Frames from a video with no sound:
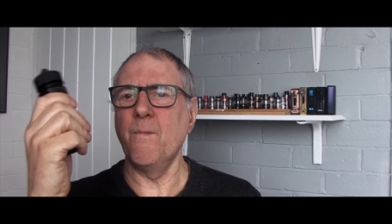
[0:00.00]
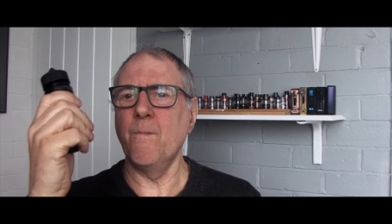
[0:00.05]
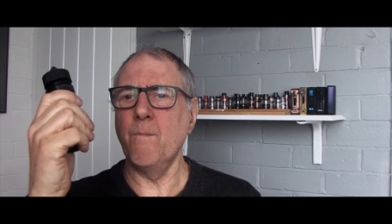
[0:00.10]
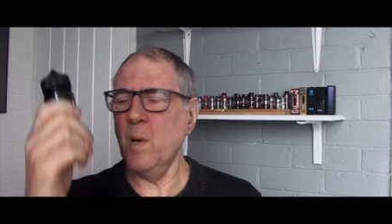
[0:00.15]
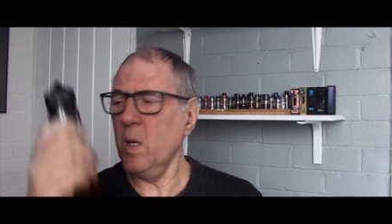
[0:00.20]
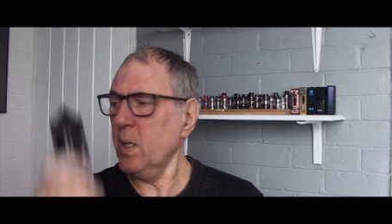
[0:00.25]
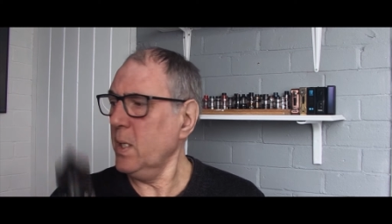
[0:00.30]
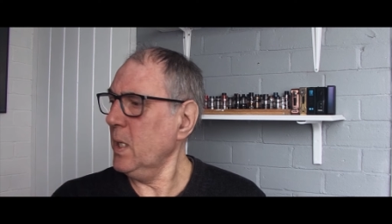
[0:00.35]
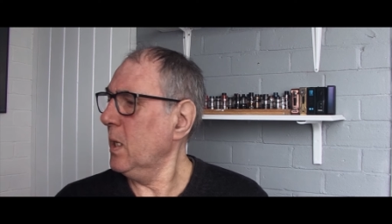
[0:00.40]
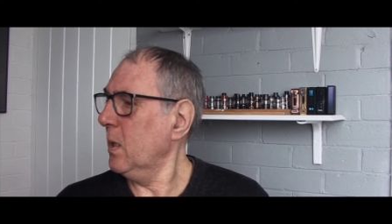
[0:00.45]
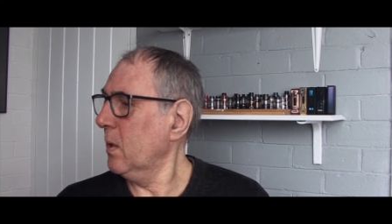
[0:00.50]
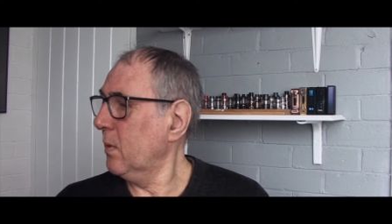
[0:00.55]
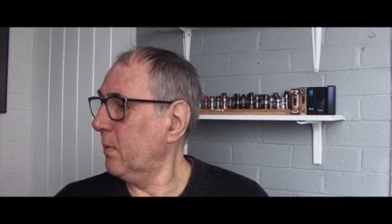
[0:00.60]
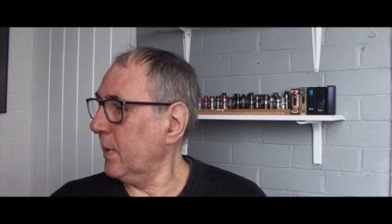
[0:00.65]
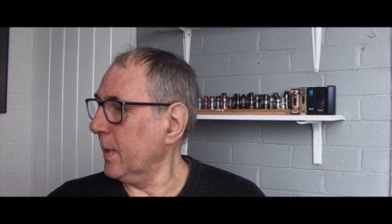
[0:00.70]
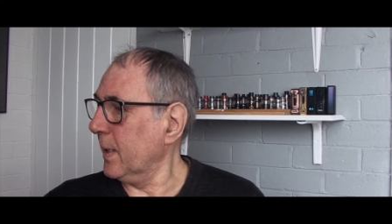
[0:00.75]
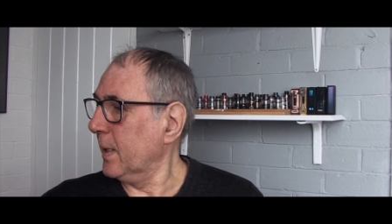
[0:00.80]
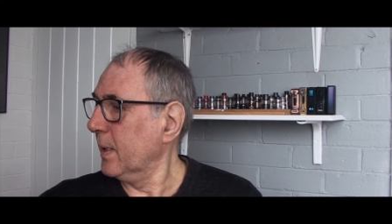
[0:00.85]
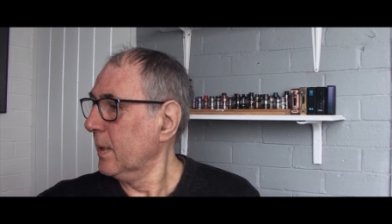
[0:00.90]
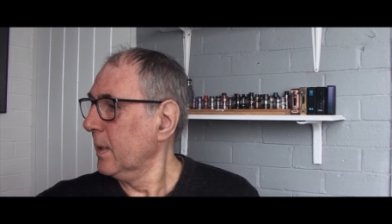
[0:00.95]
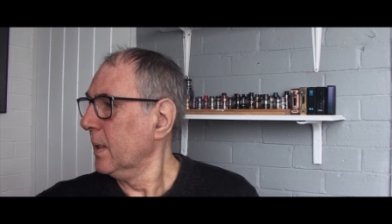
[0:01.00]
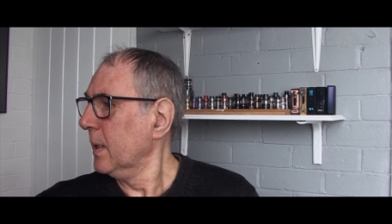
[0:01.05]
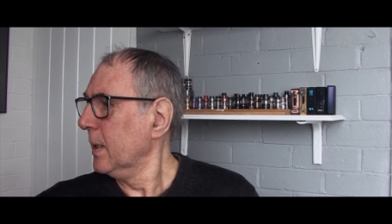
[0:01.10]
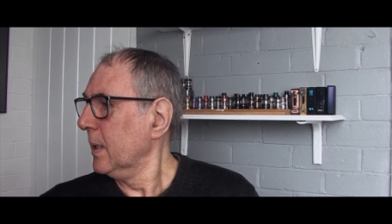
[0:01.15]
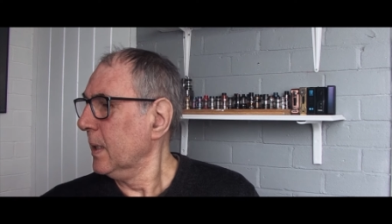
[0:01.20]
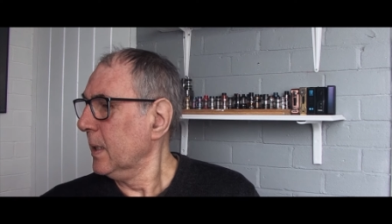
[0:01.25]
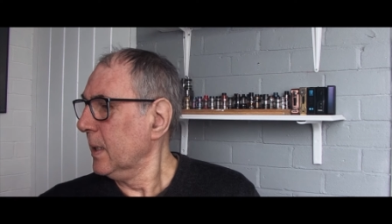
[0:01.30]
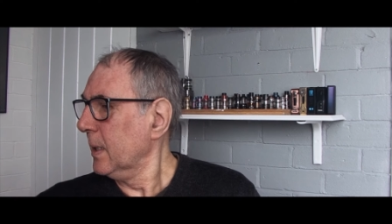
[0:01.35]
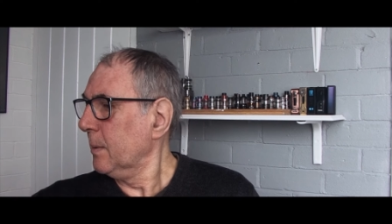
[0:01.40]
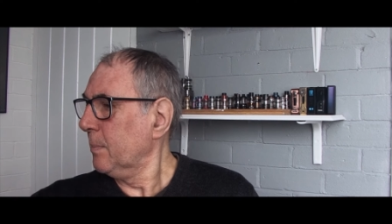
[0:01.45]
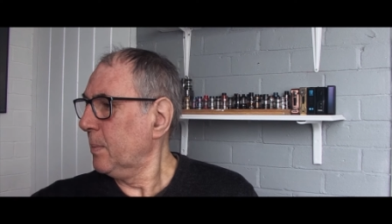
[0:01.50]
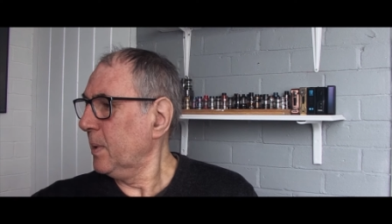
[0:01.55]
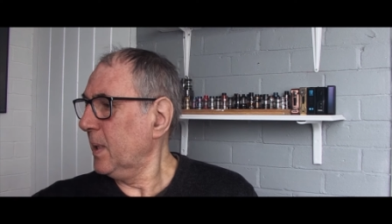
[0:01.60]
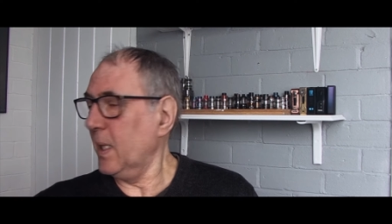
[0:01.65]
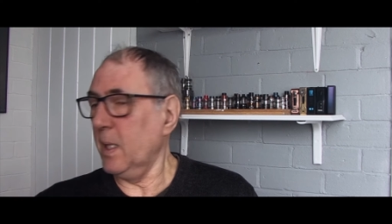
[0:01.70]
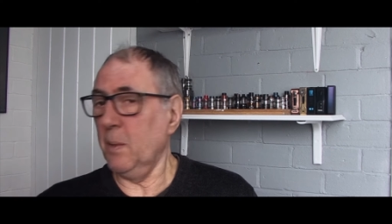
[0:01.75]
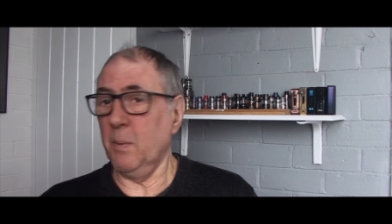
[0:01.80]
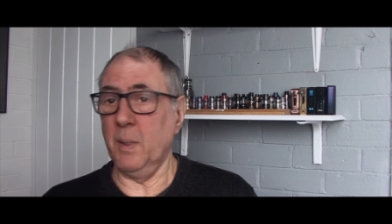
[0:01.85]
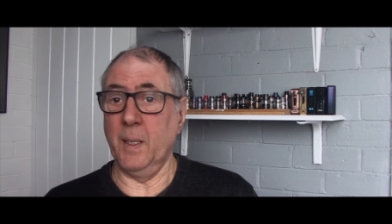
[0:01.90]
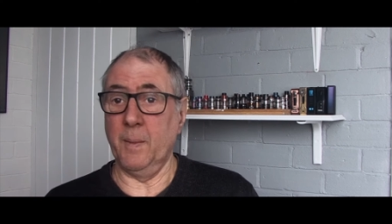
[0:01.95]
Bloody lovely. But
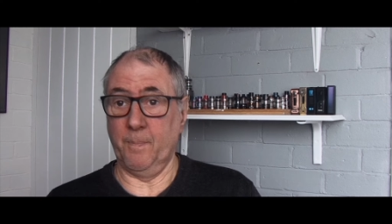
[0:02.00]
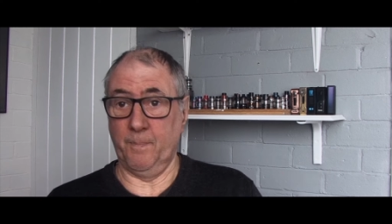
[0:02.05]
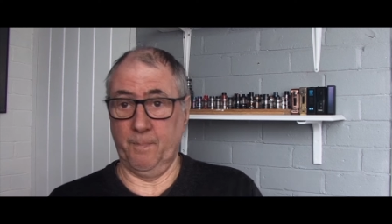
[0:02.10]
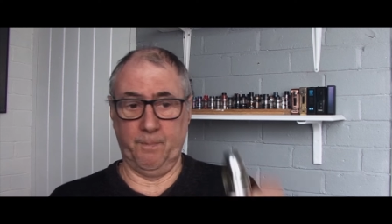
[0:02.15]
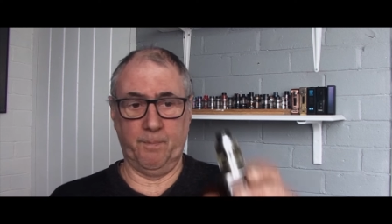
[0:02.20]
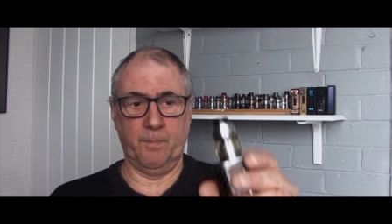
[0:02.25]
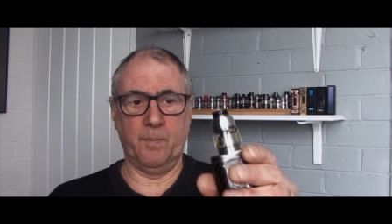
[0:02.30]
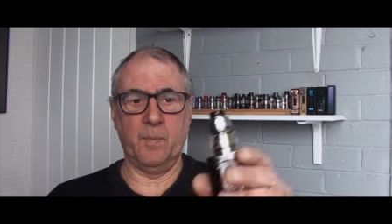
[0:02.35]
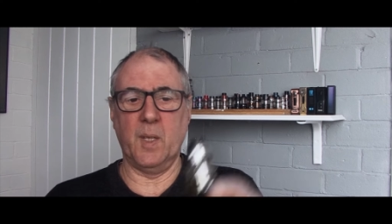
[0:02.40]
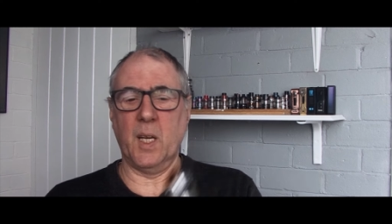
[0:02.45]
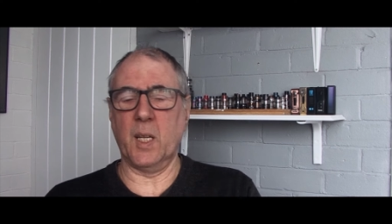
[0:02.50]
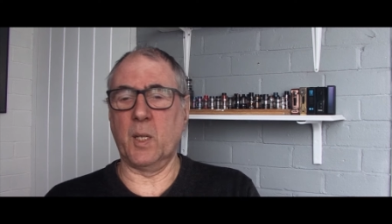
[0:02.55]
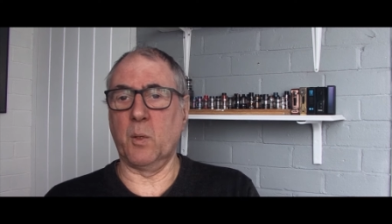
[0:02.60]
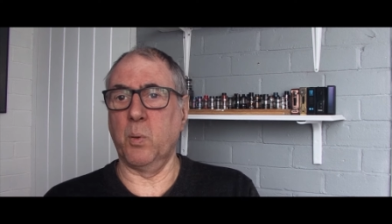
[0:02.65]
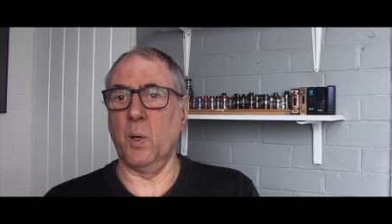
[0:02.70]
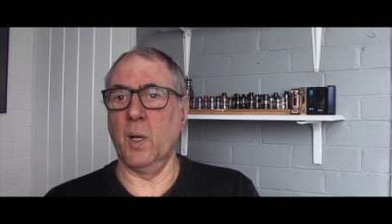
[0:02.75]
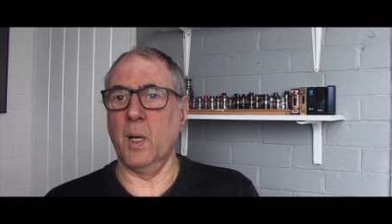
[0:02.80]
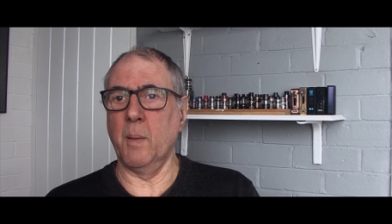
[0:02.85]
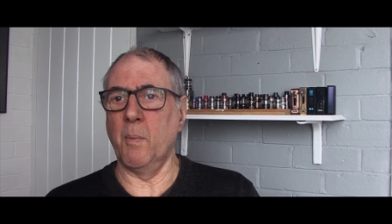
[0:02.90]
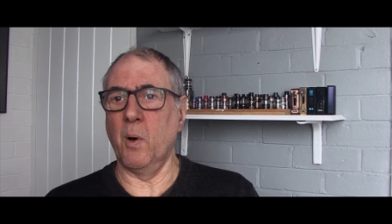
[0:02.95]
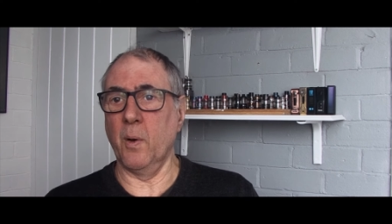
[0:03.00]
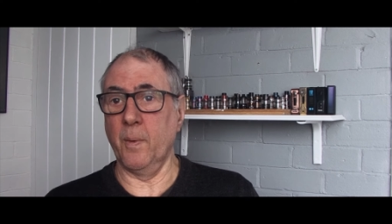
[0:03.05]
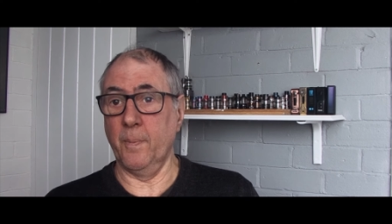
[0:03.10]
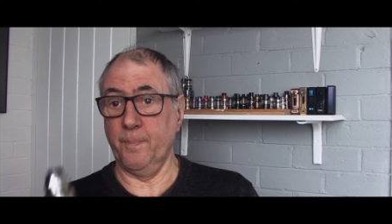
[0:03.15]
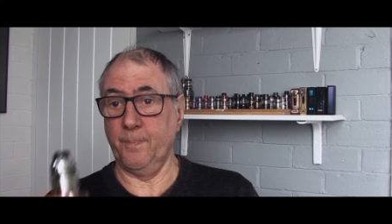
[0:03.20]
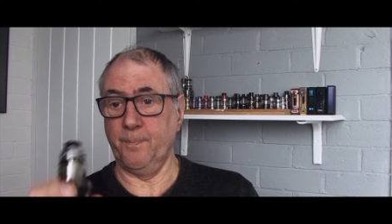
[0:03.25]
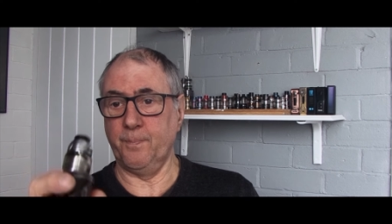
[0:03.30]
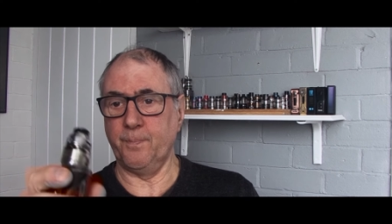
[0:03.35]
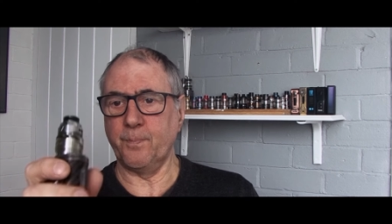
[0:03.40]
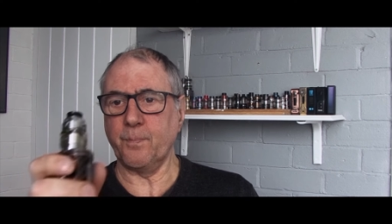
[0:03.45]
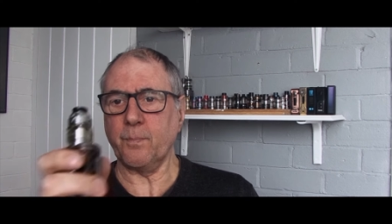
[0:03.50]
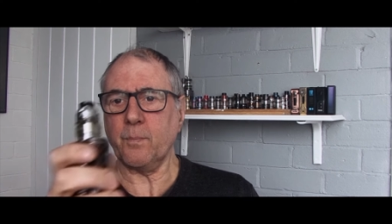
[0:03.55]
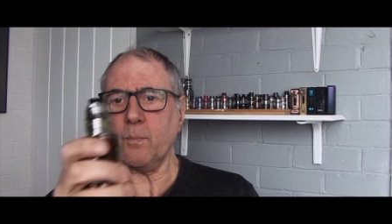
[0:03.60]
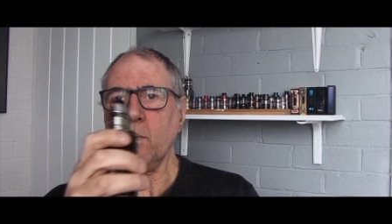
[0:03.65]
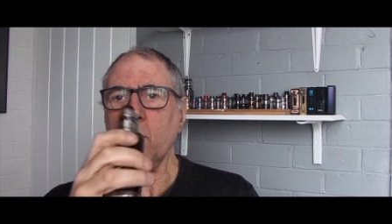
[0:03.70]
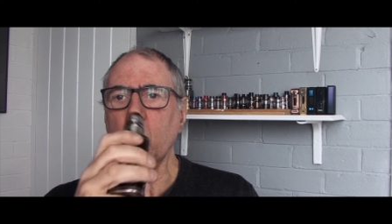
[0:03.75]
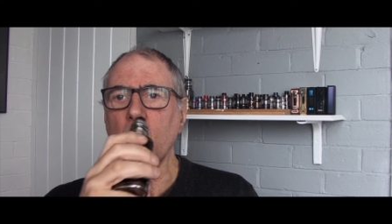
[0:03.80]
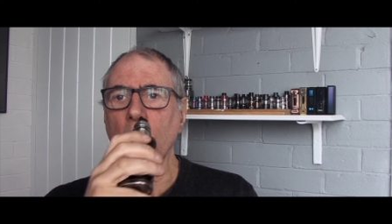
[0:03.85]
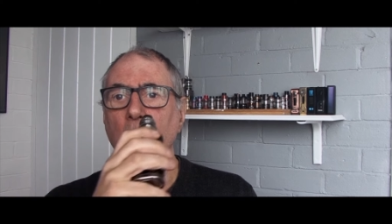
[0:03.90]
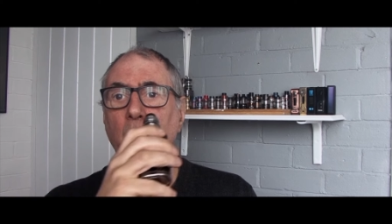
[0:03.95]
anyway, that's what I'm on
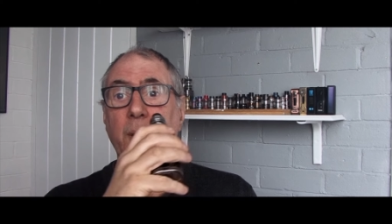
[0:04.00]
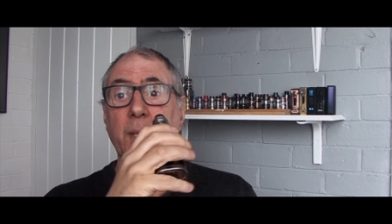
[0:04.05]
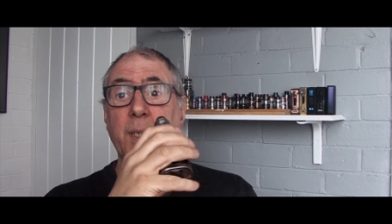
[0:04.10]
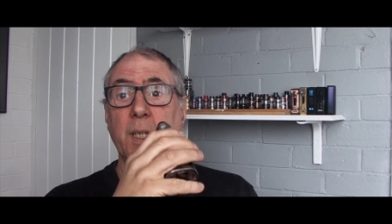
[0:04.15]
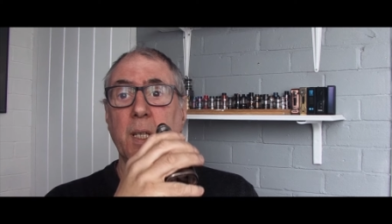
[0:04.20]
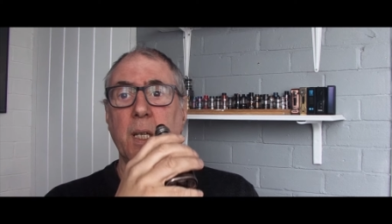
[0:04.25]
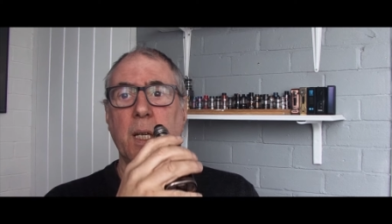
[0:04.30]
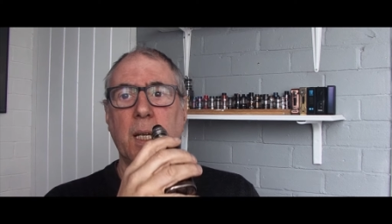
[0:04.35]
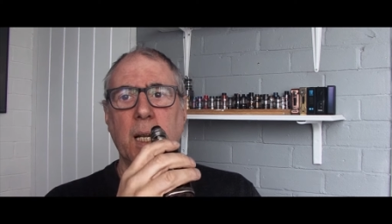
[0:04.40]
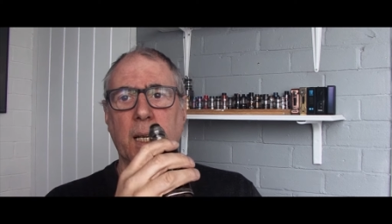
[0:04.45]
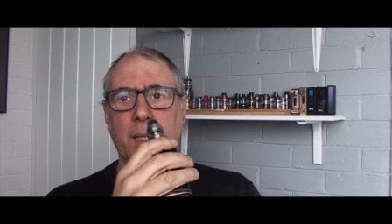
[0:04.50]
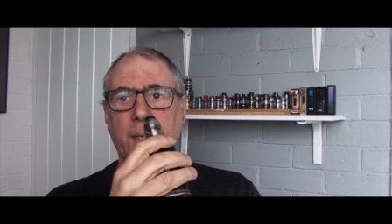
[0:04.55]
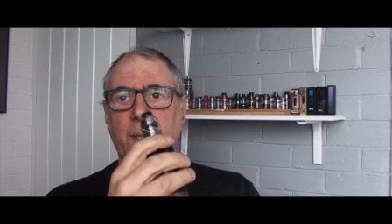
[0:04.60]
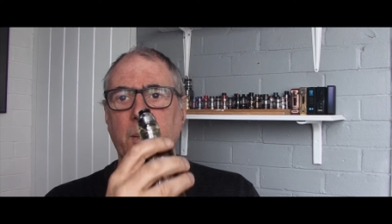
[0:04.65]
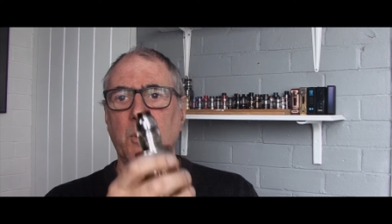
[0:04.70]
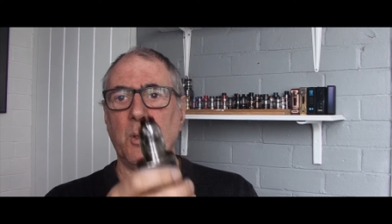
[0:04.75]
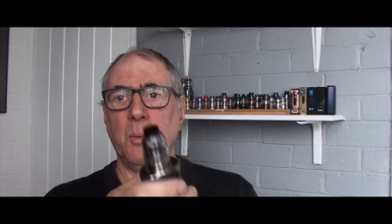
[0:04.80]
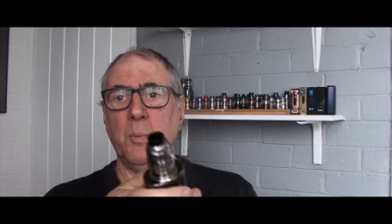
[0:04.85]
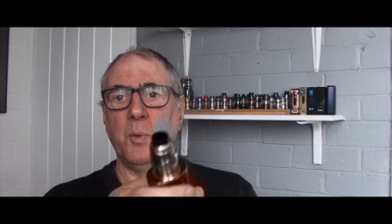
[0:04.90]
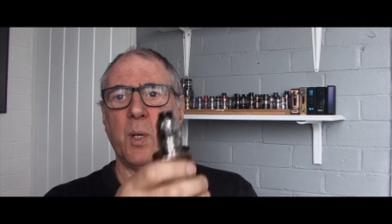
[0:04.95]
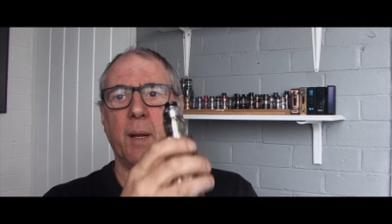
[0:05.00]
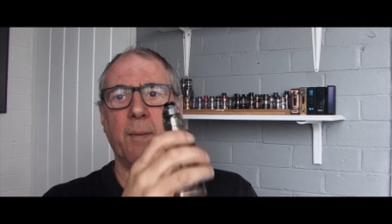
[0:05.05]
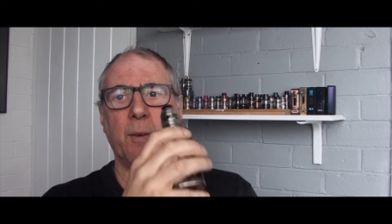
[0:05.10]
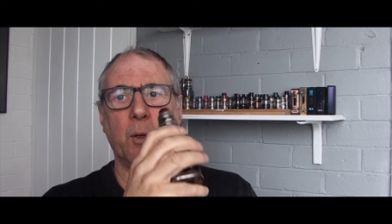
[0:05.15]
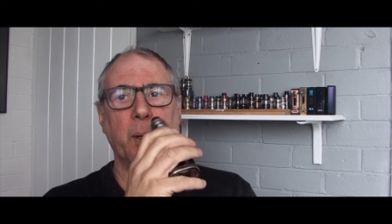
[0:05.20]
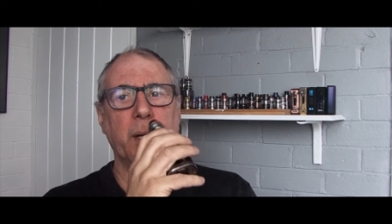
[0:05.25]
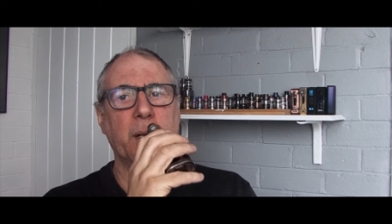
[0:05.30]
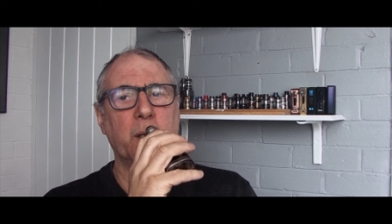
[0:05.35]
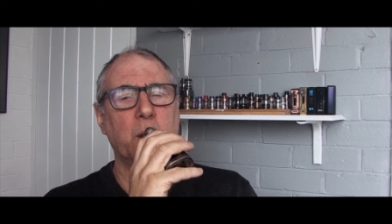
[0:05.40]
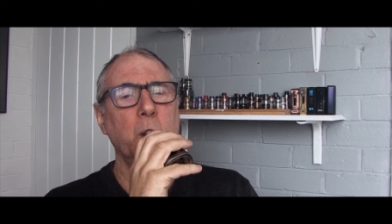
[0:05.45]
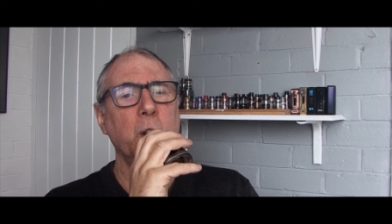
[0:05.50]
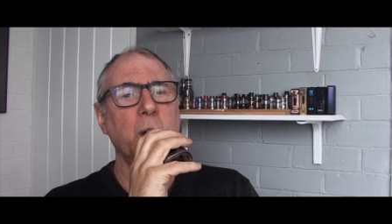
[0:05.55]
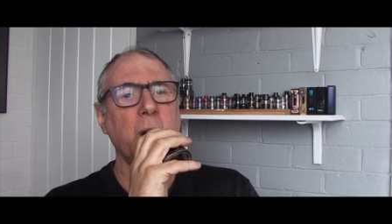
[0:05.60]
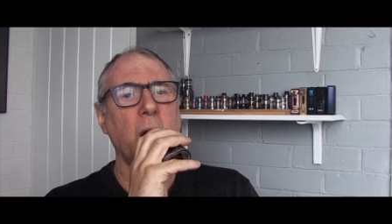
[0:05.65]
on the J class at the moment, so I'll have a quick toot.